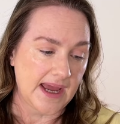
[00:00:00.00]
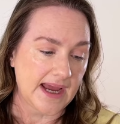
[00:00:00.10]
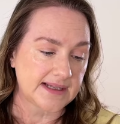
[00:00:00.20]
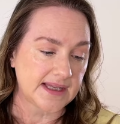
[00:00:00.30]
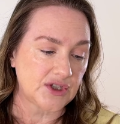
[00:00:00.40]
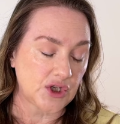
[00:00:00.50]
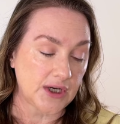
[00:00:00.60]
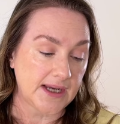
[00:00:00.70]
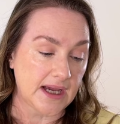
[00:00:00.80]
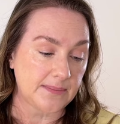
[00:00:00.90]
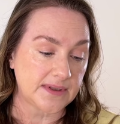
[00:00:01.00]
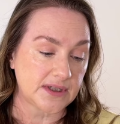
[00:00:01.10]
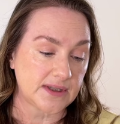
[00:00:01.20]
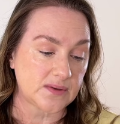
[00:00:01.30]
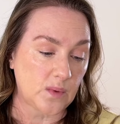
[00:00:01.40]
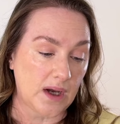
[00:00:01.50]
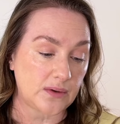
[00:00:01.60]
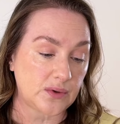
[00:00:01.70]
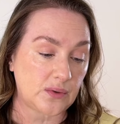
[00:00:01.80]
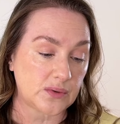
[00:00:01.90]
As they journey up into this
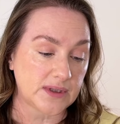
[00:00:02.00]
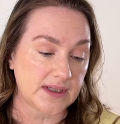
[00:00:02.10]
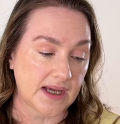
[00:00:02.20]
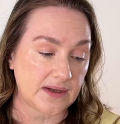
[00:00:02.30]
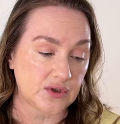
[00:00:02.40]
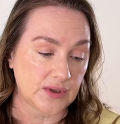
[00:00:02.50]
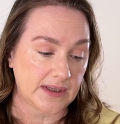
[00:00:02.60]
wild, haunted country,